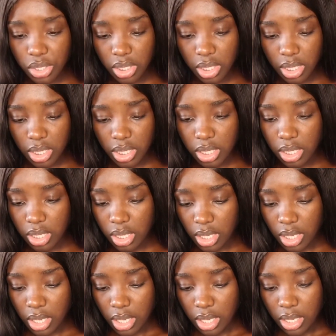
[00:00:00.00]
year,
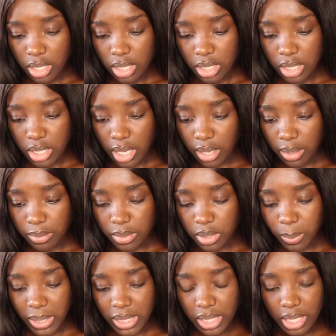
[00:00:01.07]
yeah, so
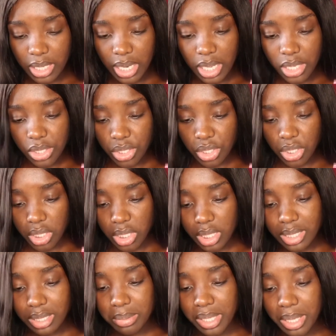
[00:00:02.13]
basically last year
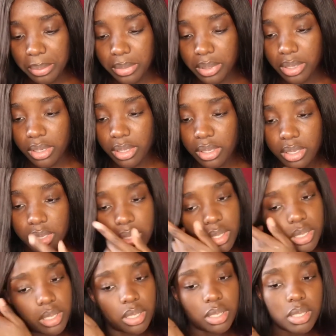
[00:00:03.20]
September,
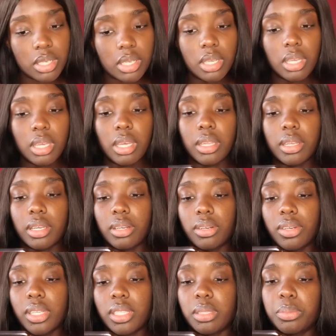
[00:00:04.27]
and I
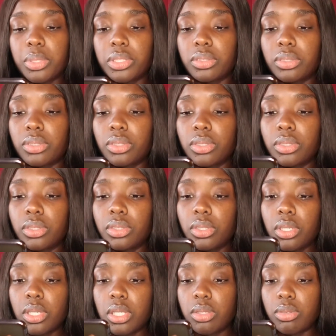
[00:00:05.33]
ordered the bundle
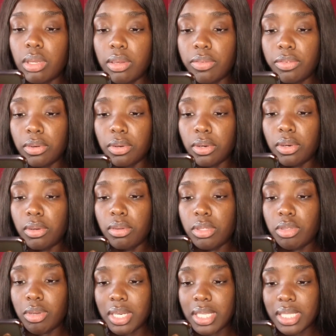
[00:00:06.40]
24,
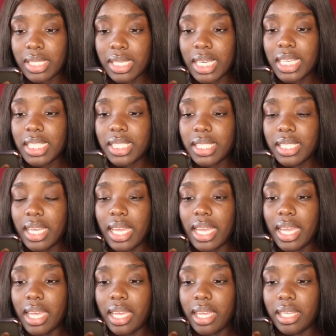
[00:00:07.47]
26,
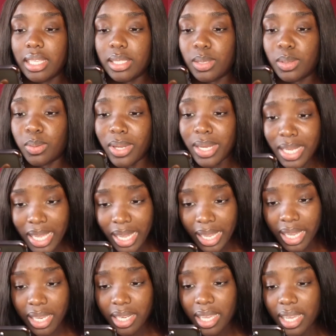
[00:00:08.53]

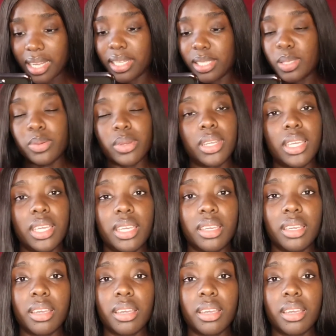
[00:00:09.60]
28 and a 20